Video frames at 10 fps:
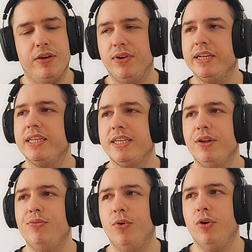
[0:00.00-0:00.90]
feel like
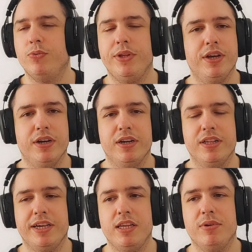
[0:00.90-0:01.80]
kind of work with
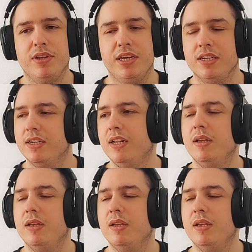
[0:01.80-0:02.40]
anybody,